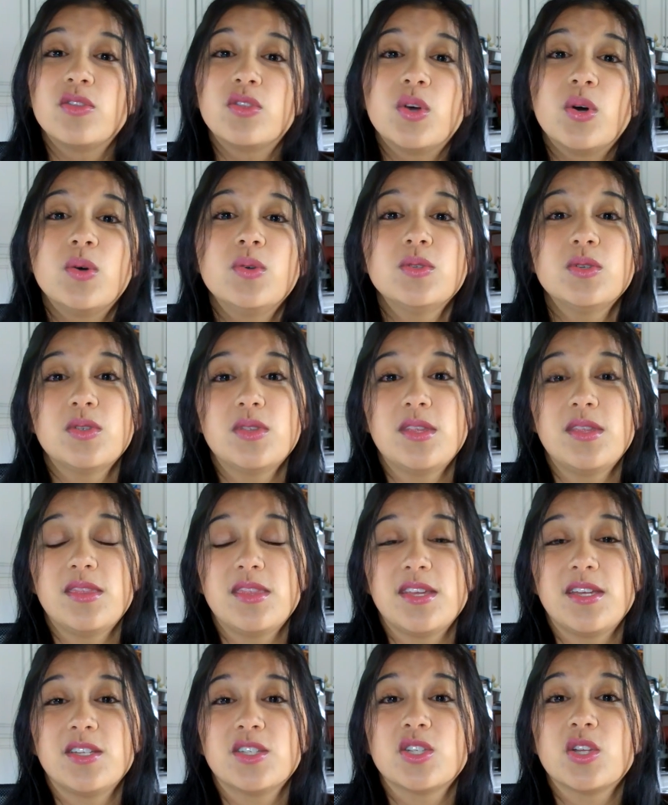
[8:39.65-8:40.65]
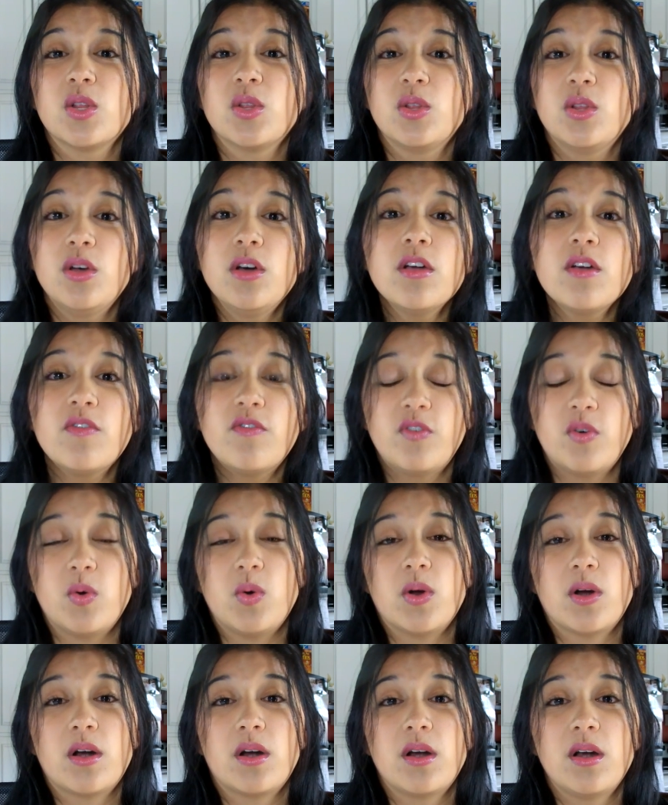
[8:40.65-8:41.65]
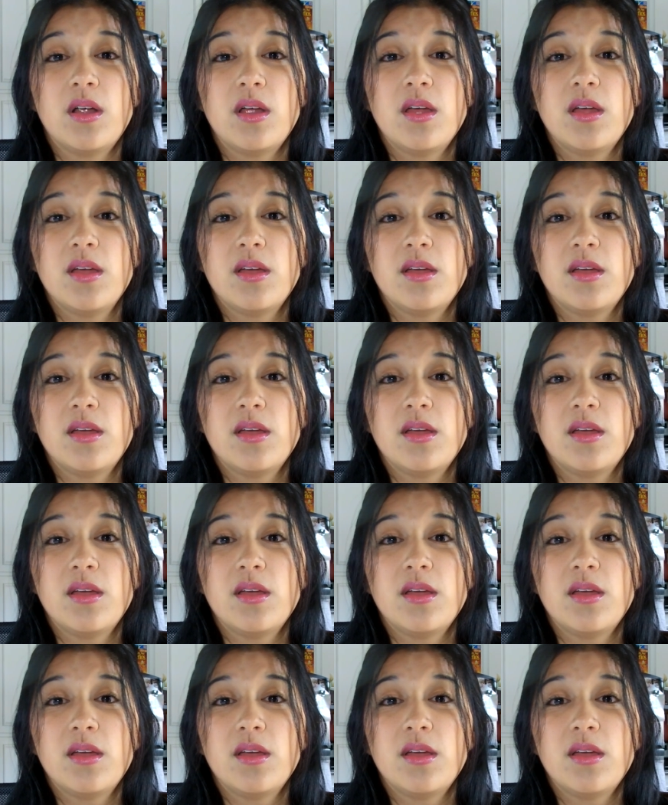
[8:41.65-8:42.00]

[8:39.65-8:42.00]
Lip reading: those are the things to look for